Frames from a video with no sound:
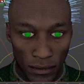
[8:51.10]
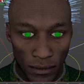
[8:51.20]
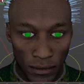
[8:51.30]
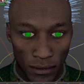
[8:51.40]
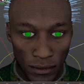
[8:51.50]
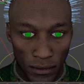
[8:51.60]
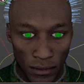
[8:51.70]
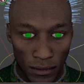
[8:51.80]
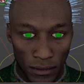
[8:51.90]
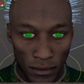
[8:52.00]

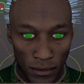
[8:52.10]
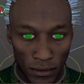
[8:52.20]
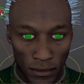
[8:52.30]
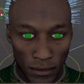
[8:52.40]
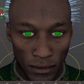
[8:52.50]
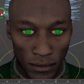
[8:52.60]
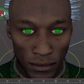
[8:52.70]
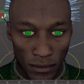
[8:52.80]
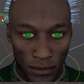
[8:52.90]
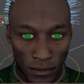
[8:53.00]

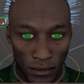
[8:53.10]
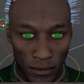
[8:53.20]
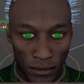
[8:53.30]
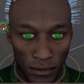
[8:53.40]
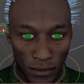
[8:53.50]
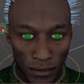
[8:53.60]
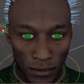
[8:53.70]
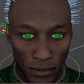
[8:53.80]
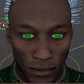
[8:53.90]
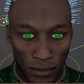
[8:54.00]

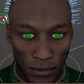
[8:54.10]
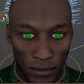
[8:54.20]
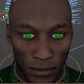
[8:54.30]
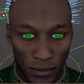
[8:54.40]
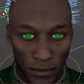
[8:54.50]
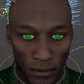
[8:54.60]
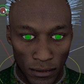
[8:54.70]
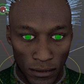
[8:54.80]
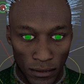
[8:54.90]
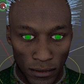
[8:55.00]

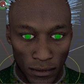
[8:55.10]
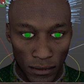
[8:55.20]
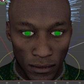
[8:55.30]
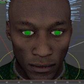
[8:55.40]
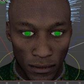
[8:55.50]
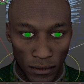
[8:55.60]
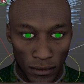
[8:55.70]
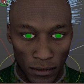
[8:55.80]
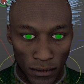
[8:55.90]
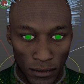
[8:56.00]

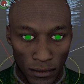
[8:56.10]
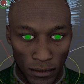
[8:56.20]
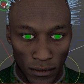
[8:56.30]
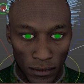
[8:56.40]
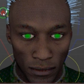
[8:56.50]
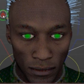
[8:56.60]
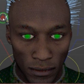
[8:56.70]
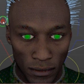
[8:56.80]
No one is speaking in this clip.